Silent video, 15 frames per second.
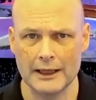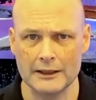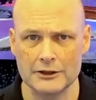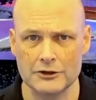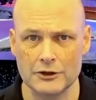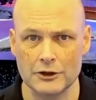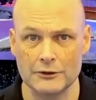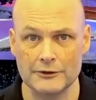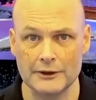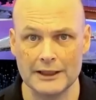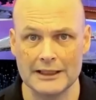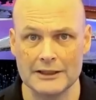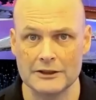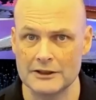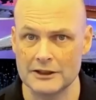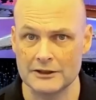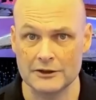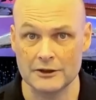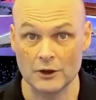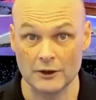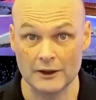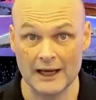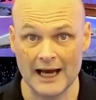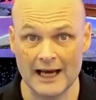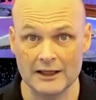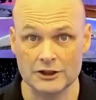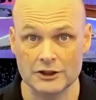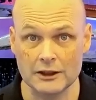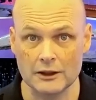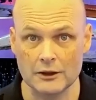a server instance on
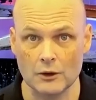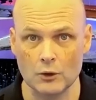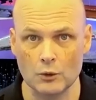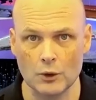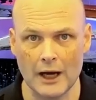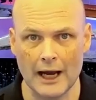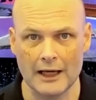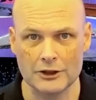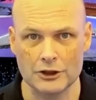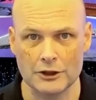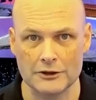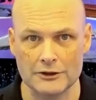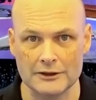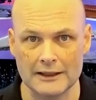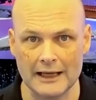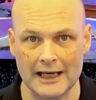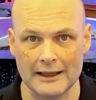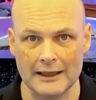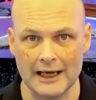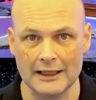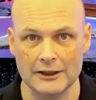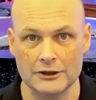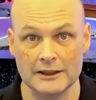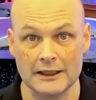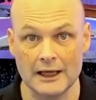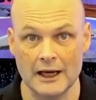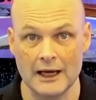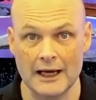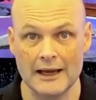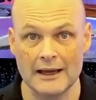Azure or Azure Stack
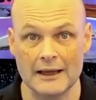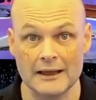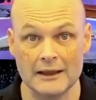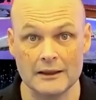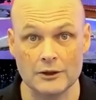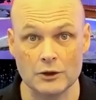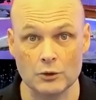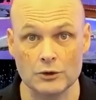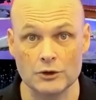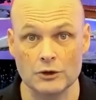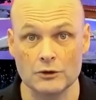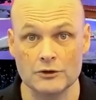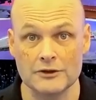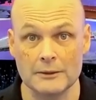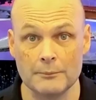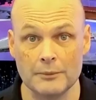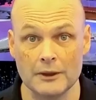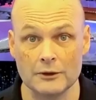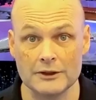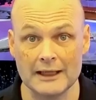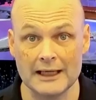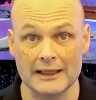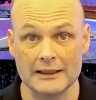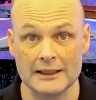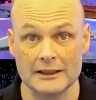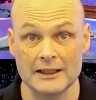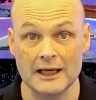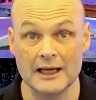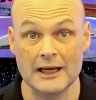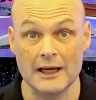HCI, you'll use the built-in
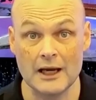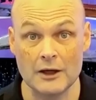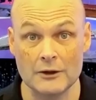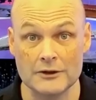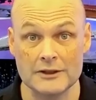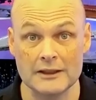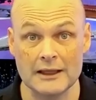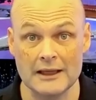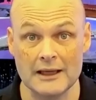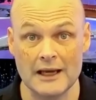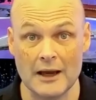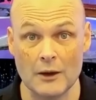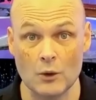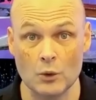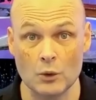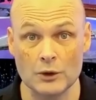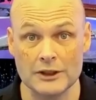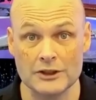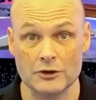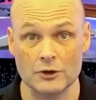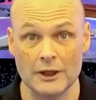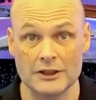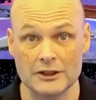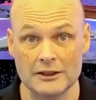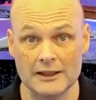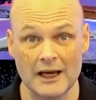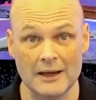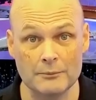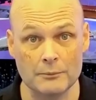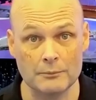container hosting and orchestration
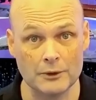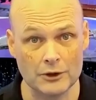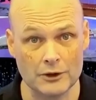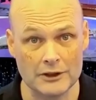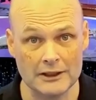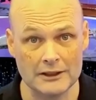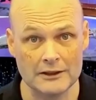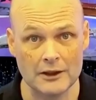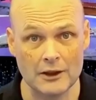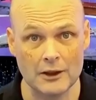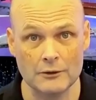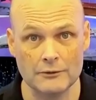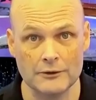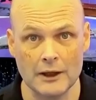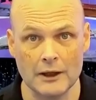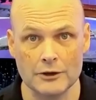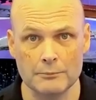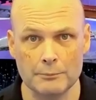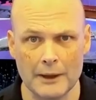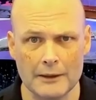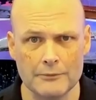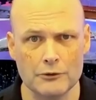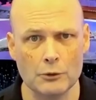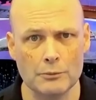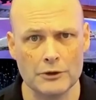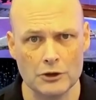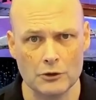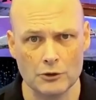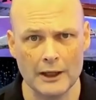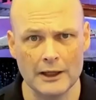capabilities of those platforms
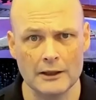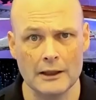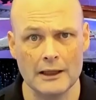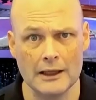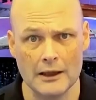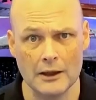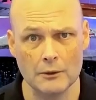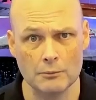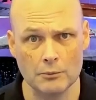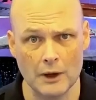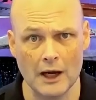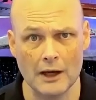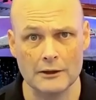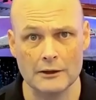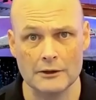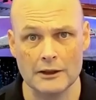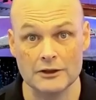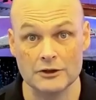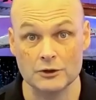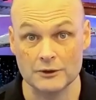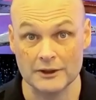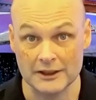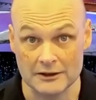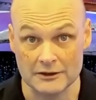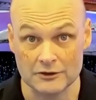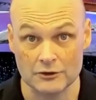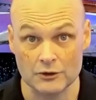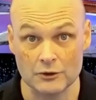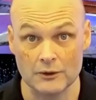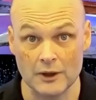directly rather than doing it
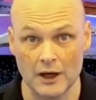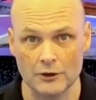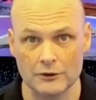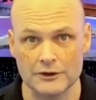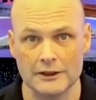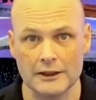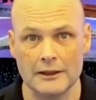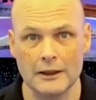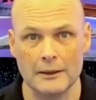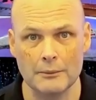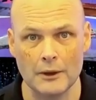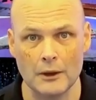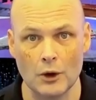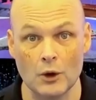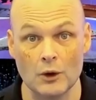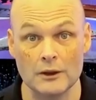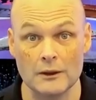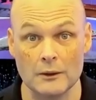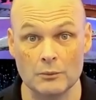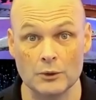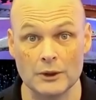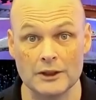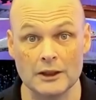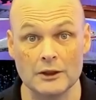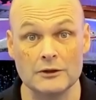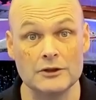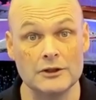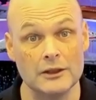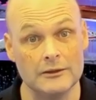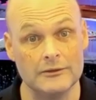through hosting them on Windows
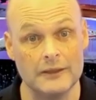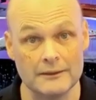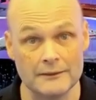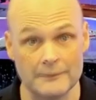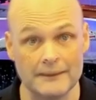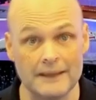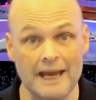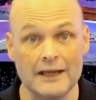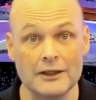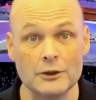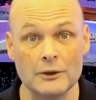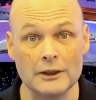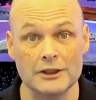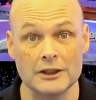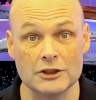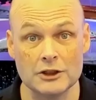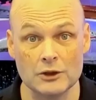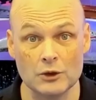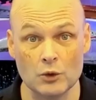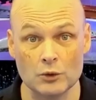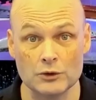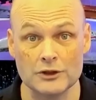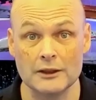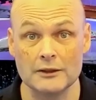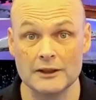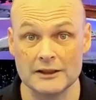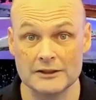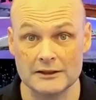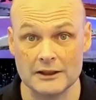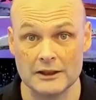Server. Azure Edition also
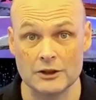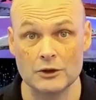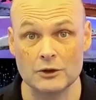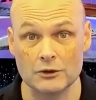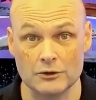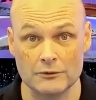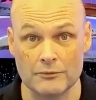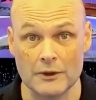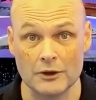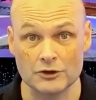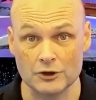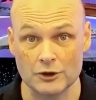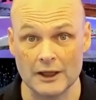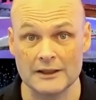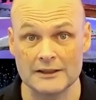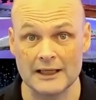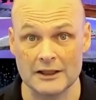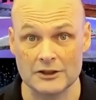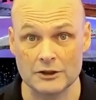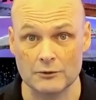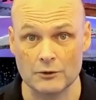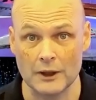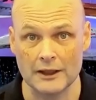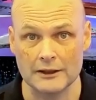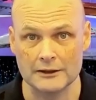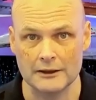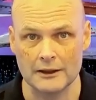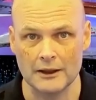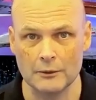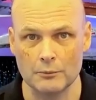doesn't include virtualization rights,
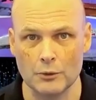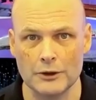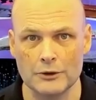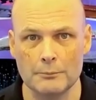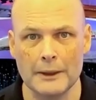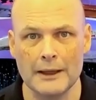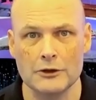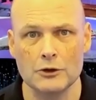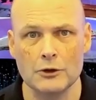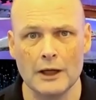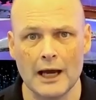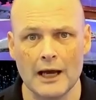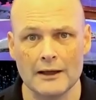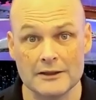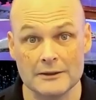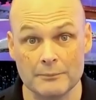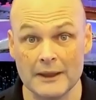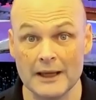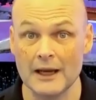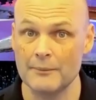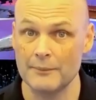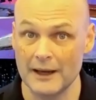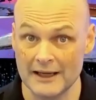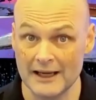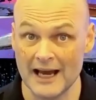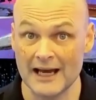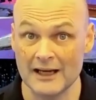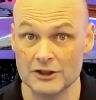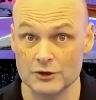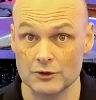which means you can't spin up an
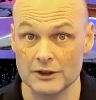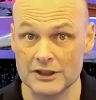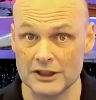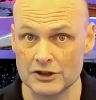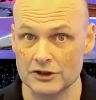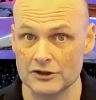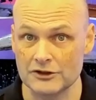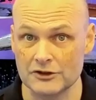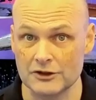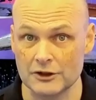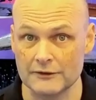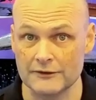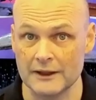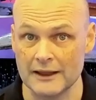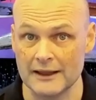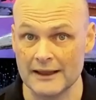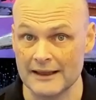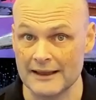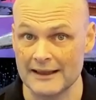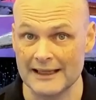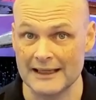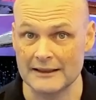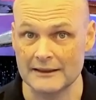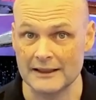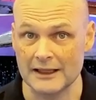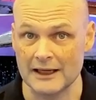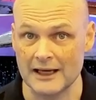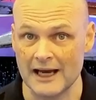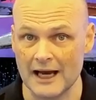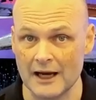Azure Edition server in the
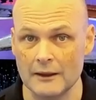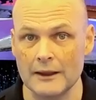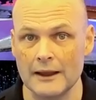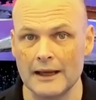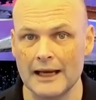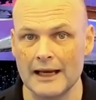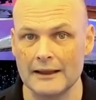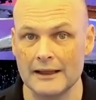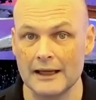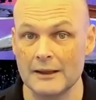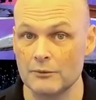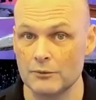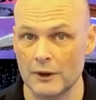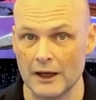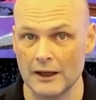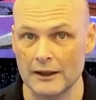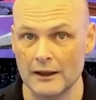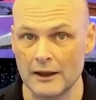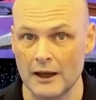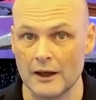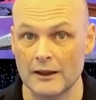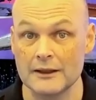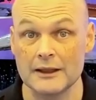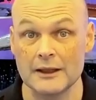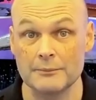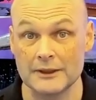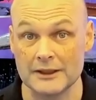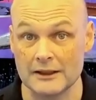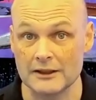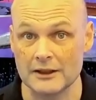cloud and then run
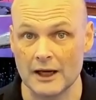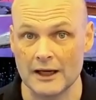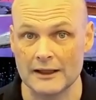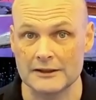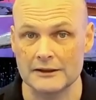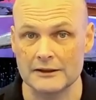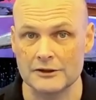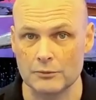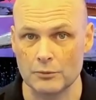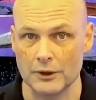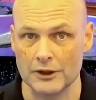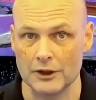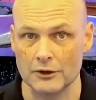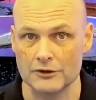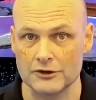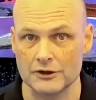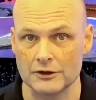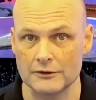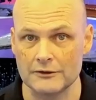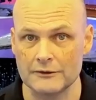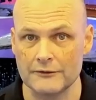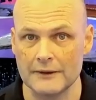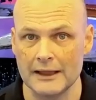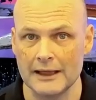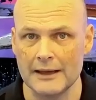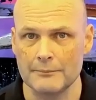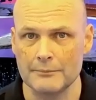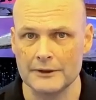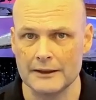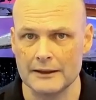unlimited licensed Windows Server
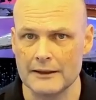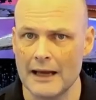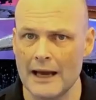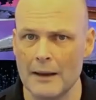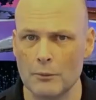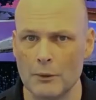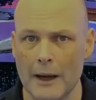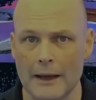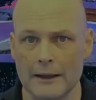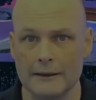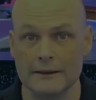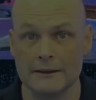VMs that way.